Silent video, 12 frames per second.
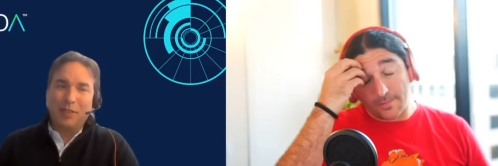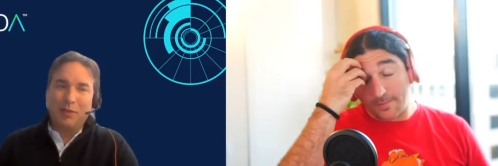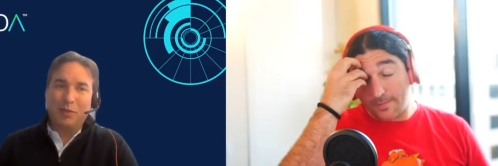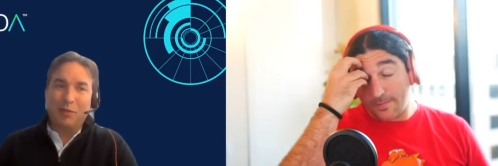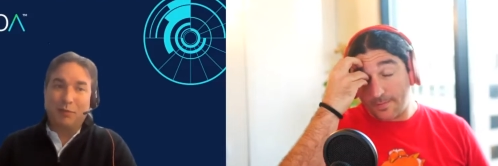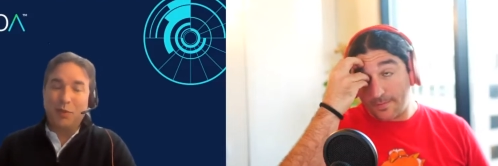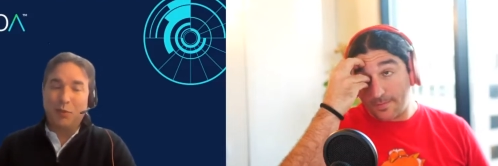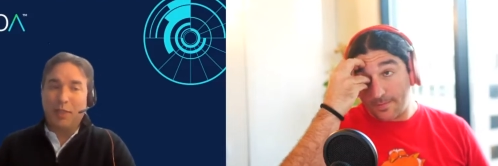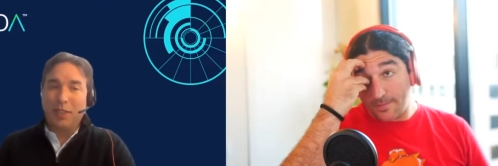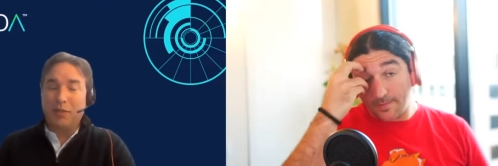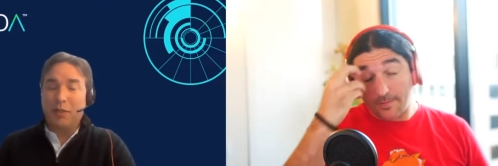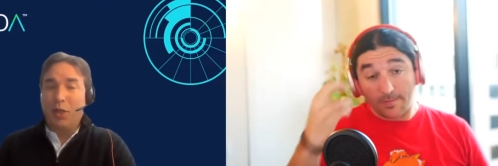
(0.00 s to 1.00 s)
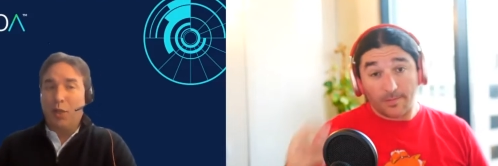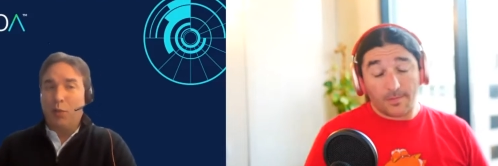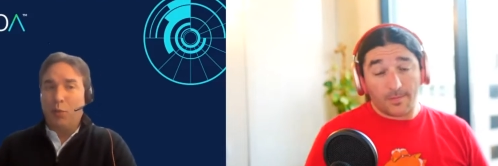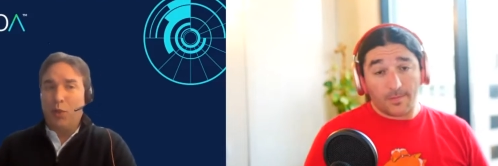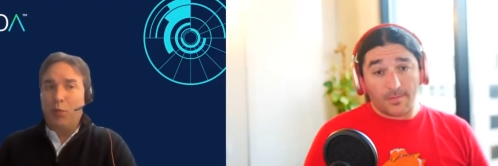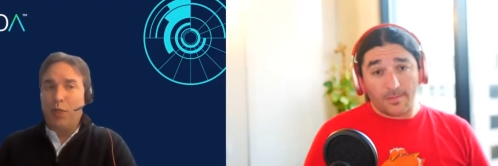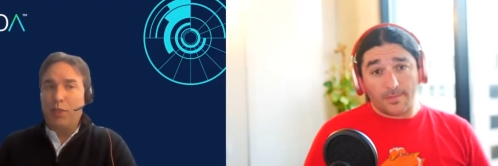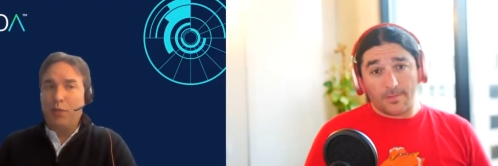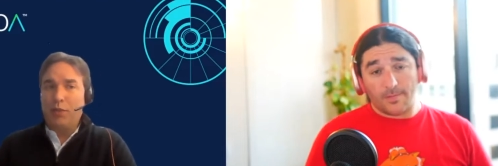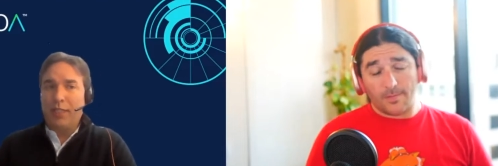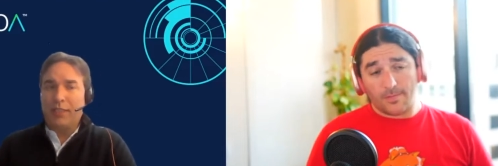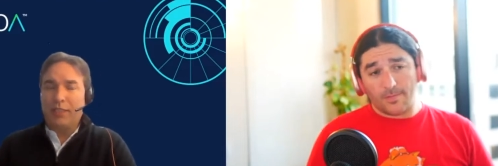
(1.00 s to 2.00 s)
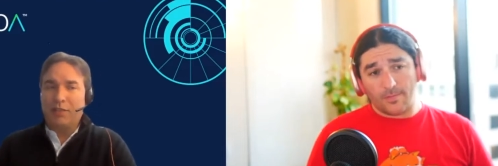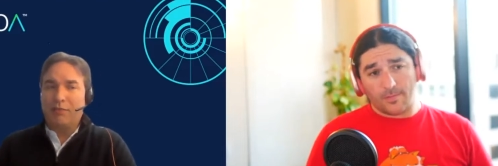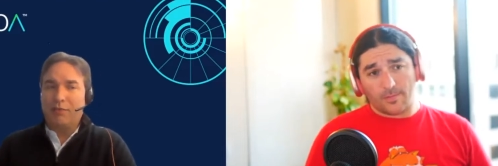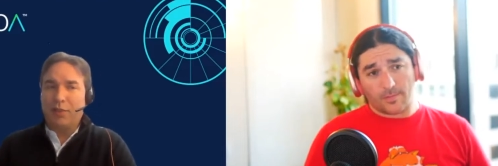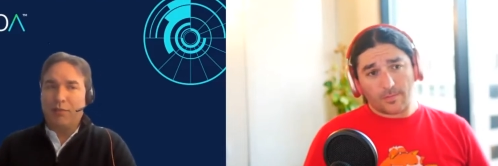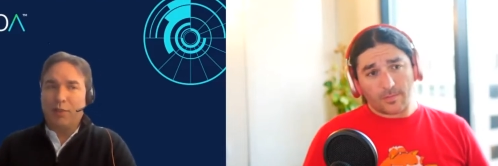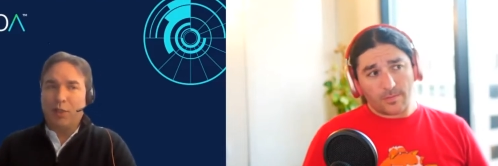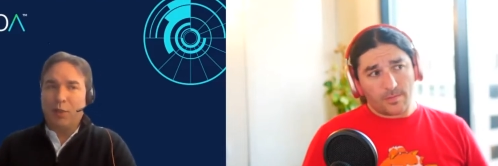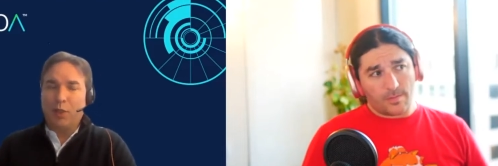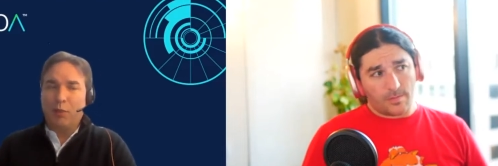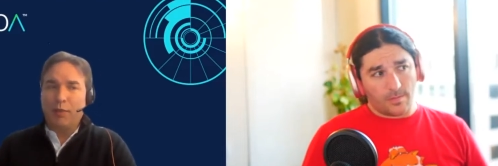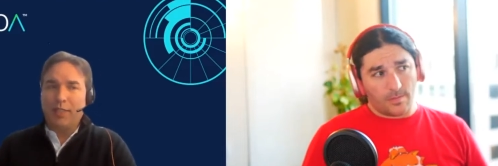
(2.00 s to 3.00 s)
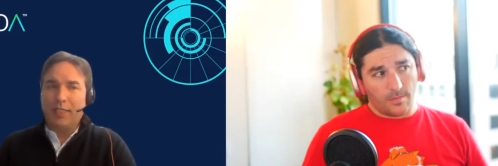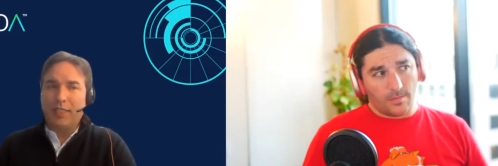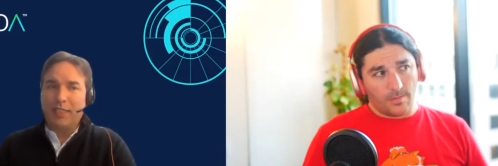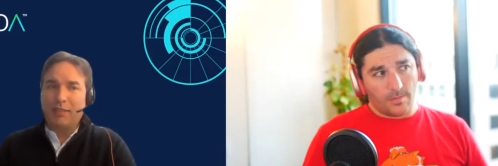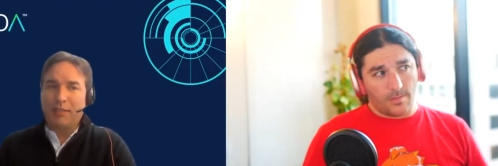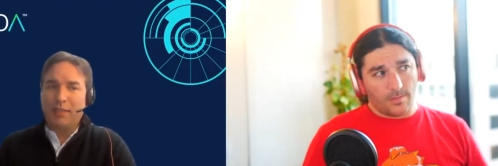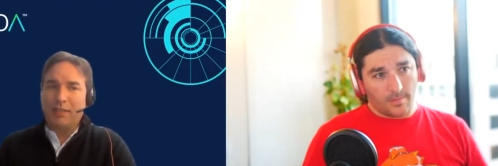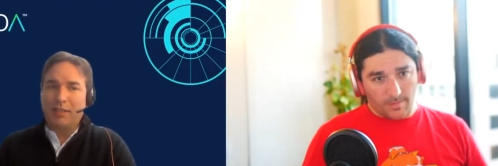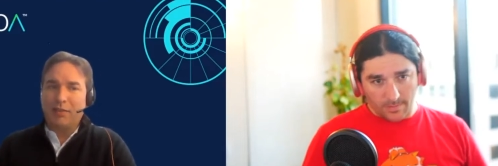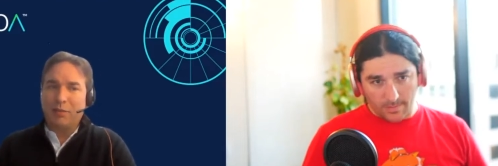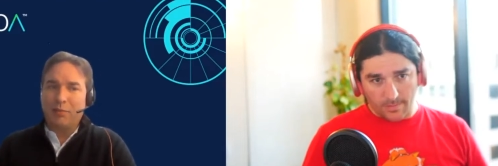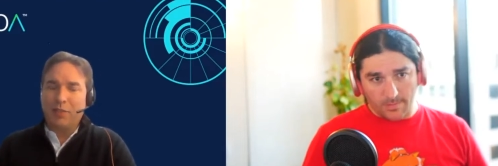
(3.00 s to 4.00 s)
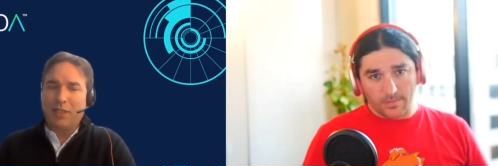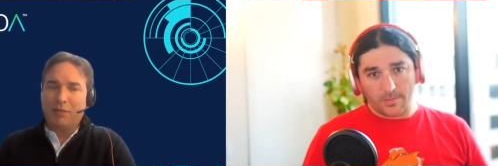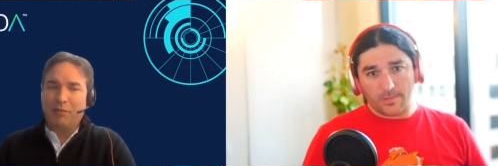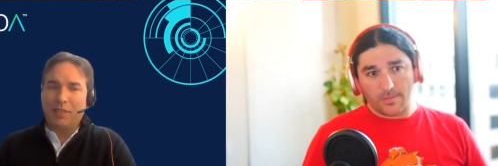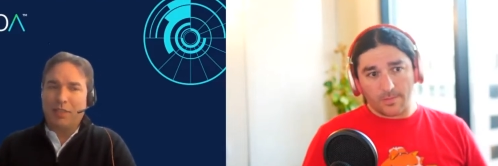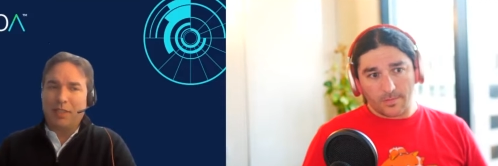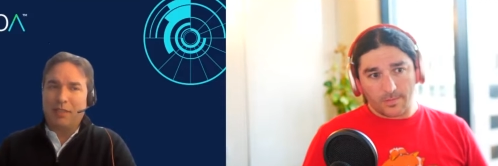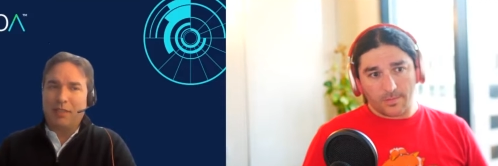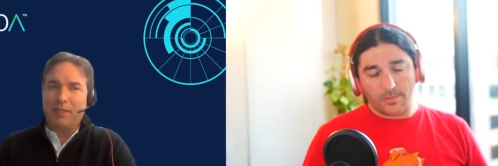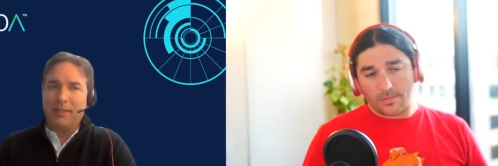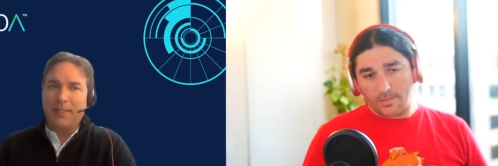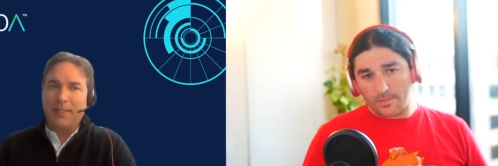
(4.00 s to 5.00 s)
Speaker 1: So, the first way is we we do exist very very well with existing systems, and I would say that